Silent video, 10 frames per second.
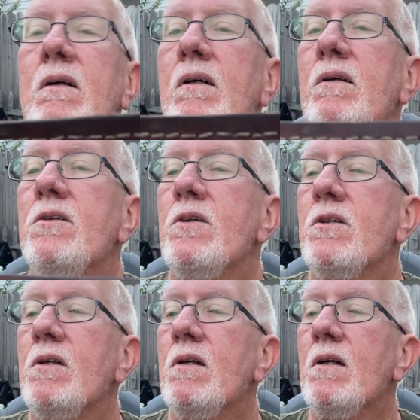It's
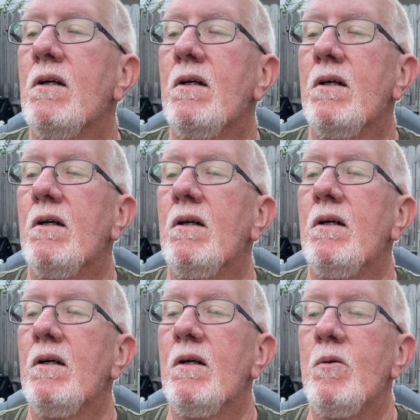just a
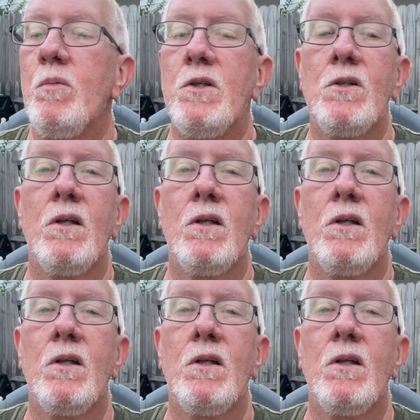piece of